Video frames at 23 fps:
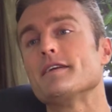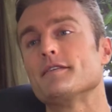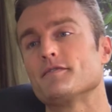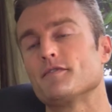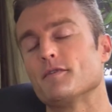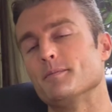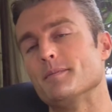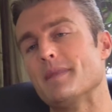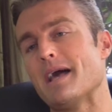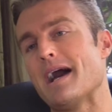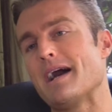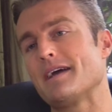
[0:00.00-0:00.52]
it
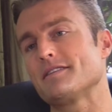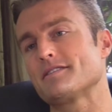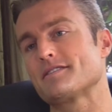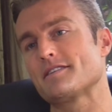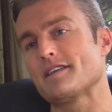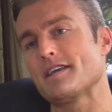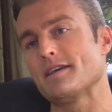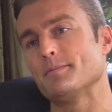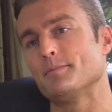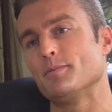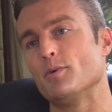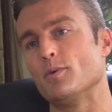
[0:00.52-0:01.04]
from that
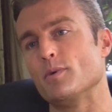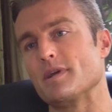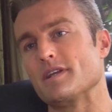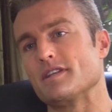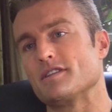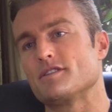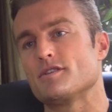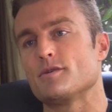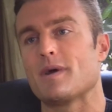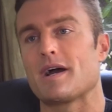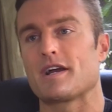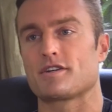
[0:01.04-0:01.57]

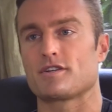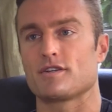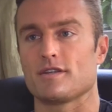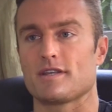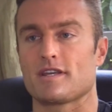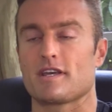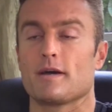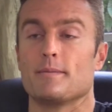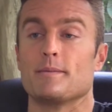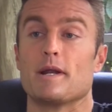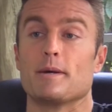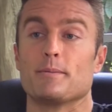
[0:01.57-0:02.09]
standpoint to
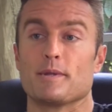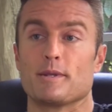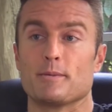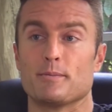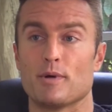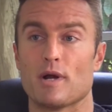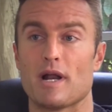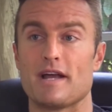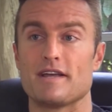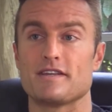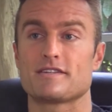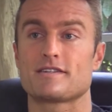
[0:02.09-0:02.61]
actually coming up with a
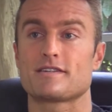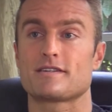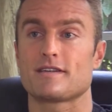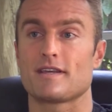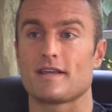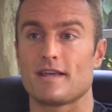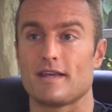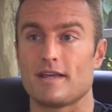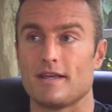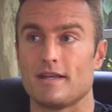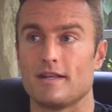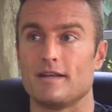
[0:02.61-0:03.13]
price
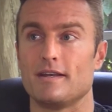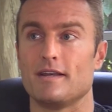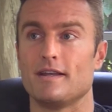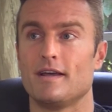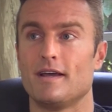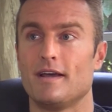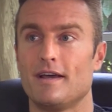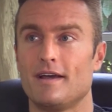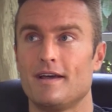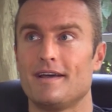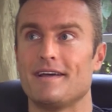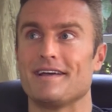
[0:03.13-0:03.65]
and
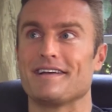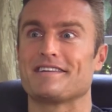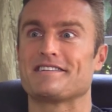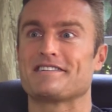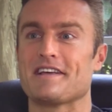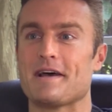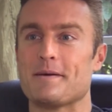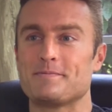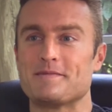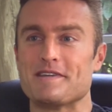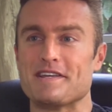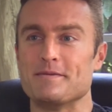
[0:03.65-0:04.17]

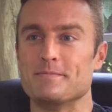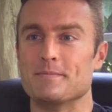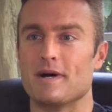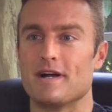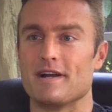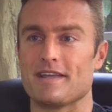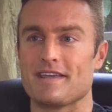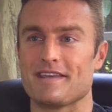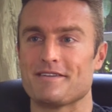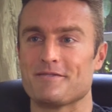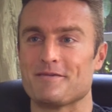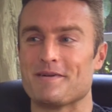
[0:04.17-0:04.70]
accepting
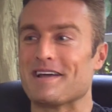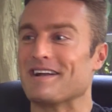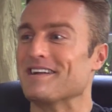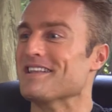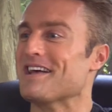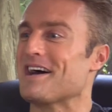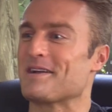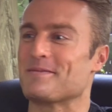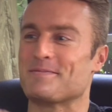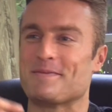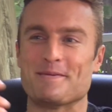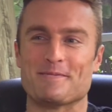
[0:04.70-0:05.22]
money, we had a
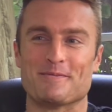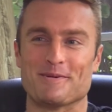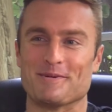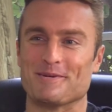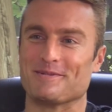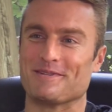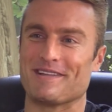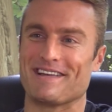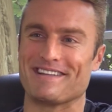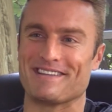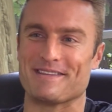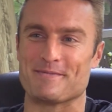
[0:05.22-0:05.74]
lot of
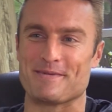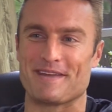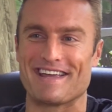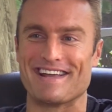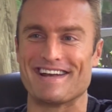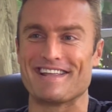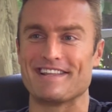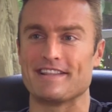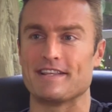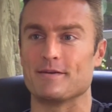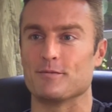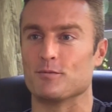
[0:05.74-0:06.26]
people at the
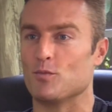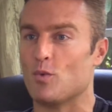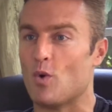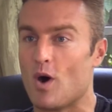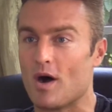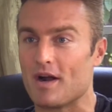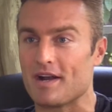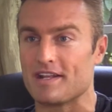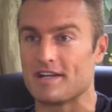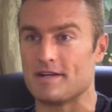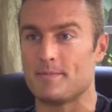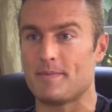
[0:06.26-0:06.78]
beginning that
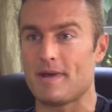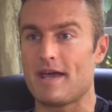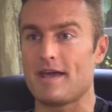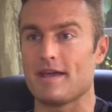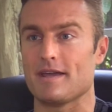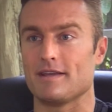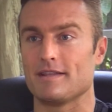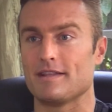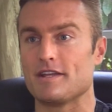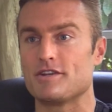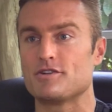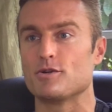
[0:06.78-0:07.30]
wanted to
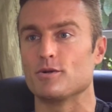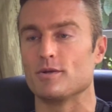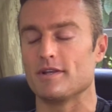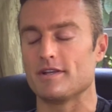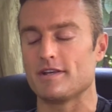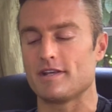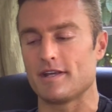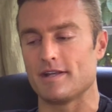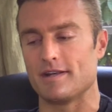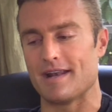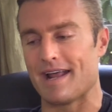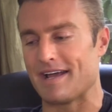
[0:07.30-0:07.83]
pay. They truly
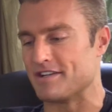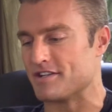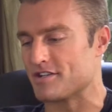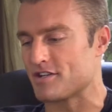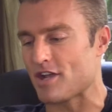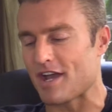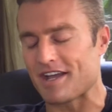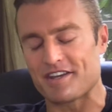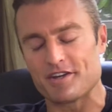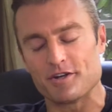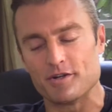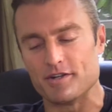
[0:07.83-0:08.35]
did, and I
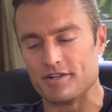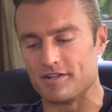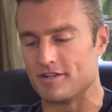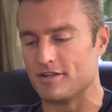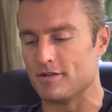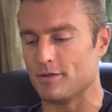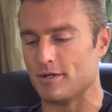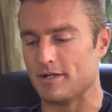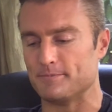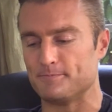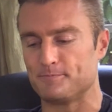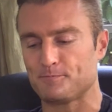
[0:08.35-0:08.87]
just I couldn't
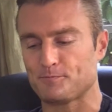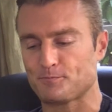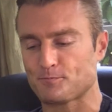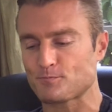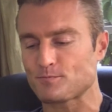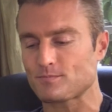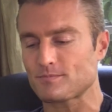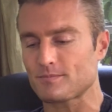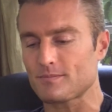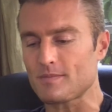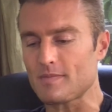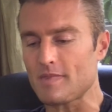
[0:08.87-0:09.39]
do
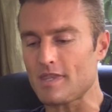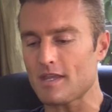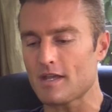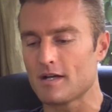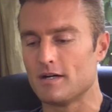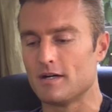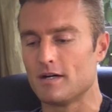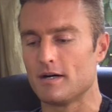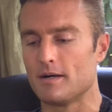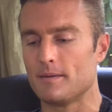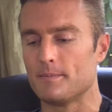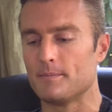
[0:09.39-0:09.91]
it.
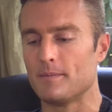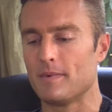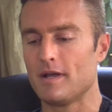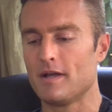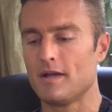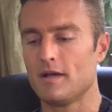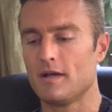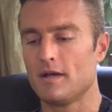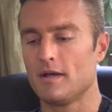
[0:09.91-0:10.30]
Um,